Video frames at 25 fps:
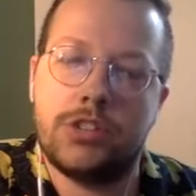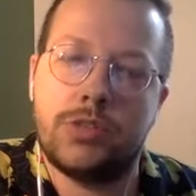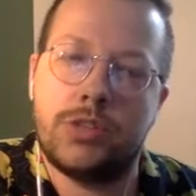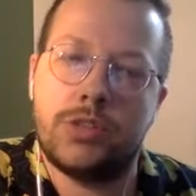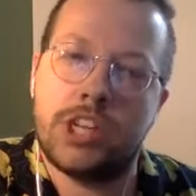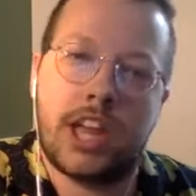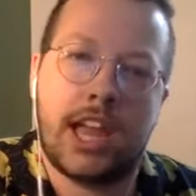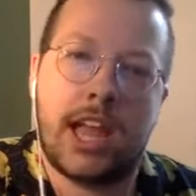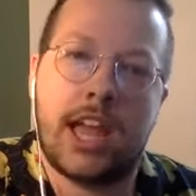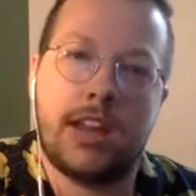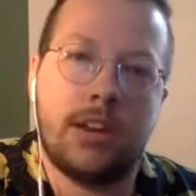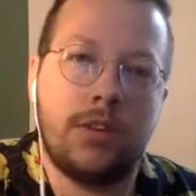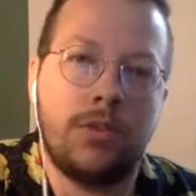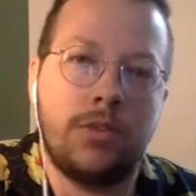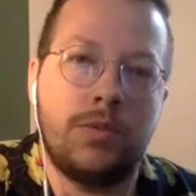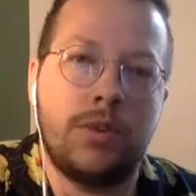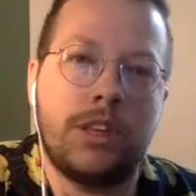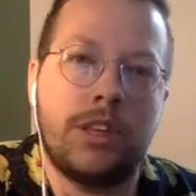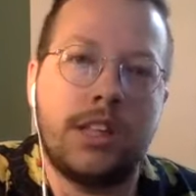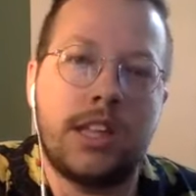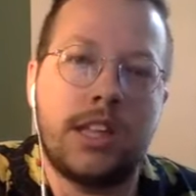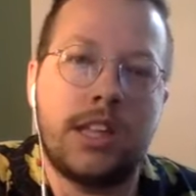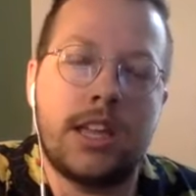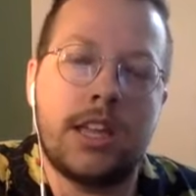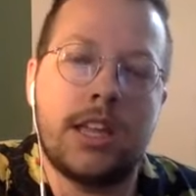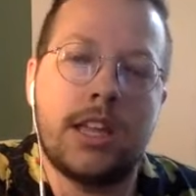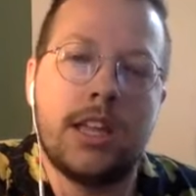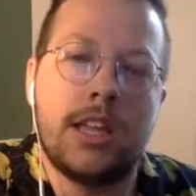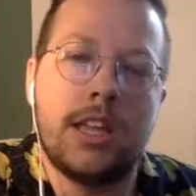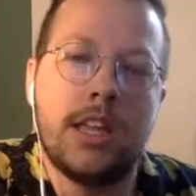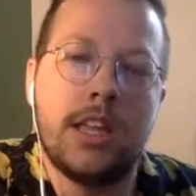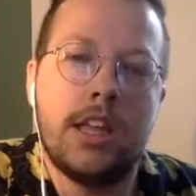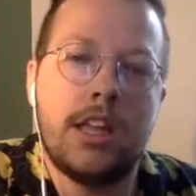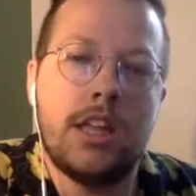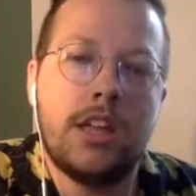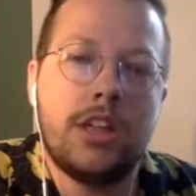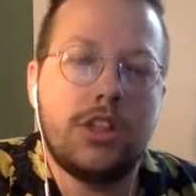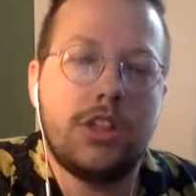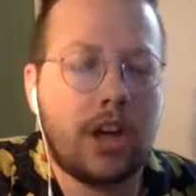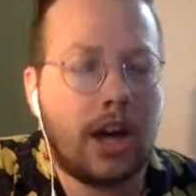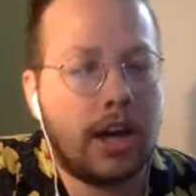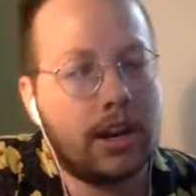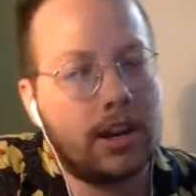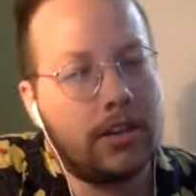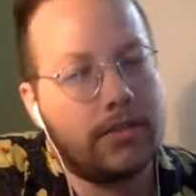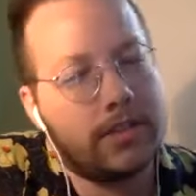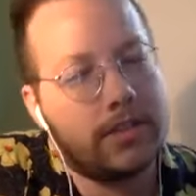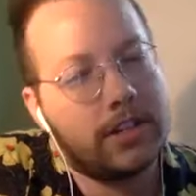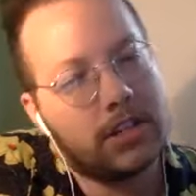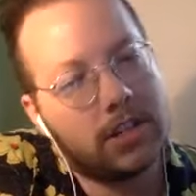which I hadn't really thought
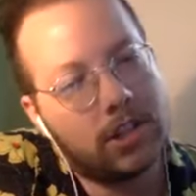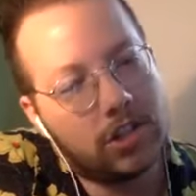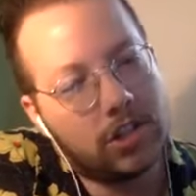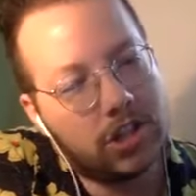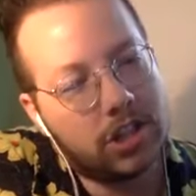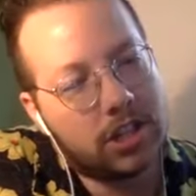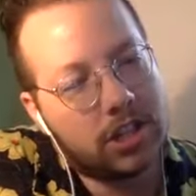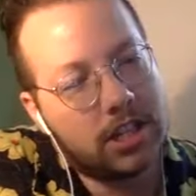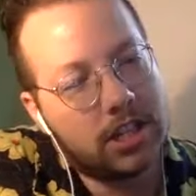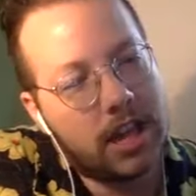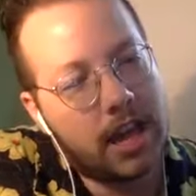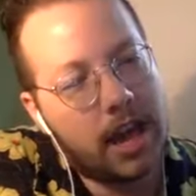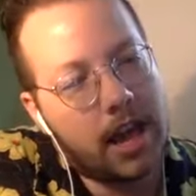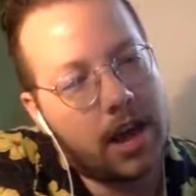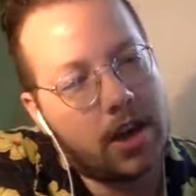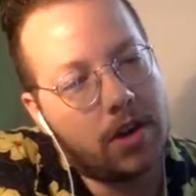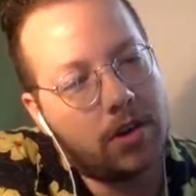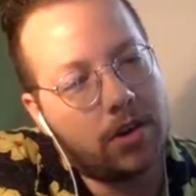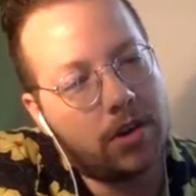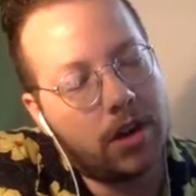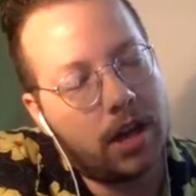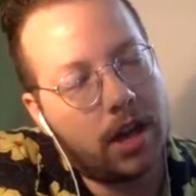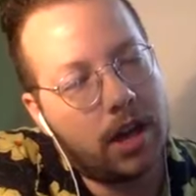of until just now.